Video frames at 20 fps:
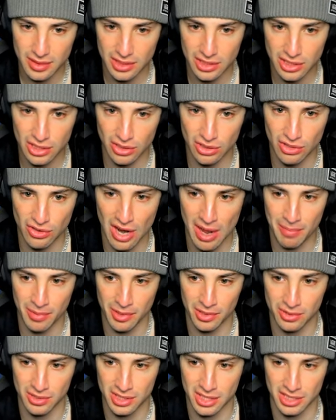So
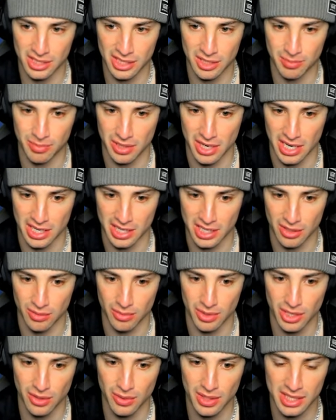Terapagos gets to protect here.
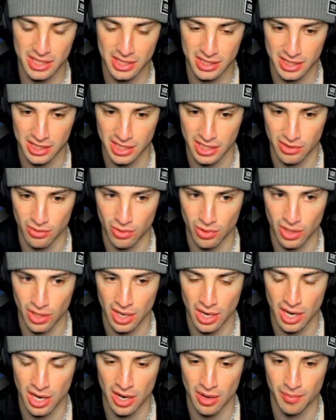We know he has
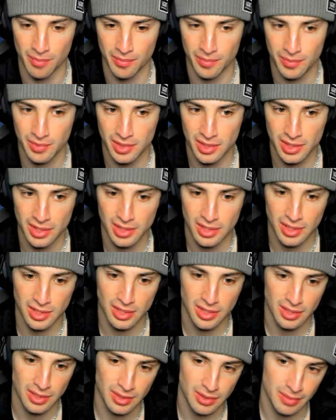Incineroar. Um,
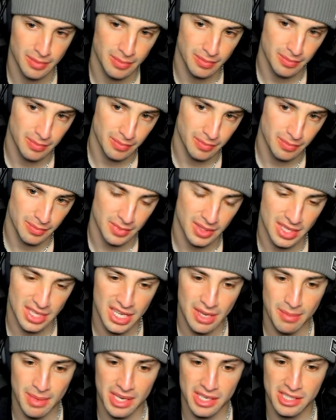
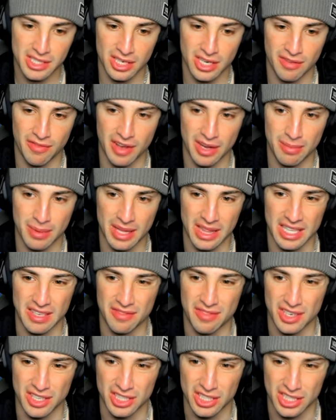Intimidate's gonna affect my
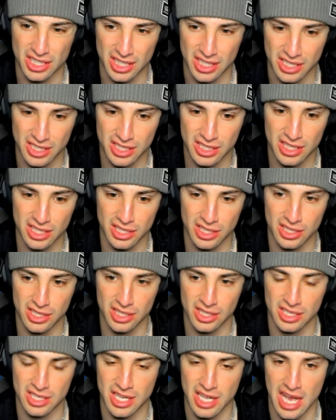Leafeon just, just,
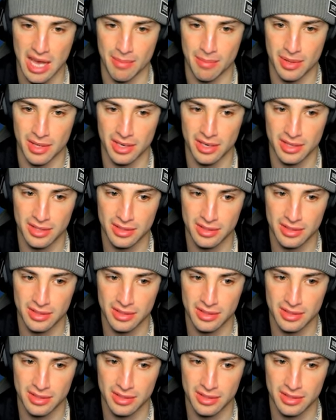just a tad bit.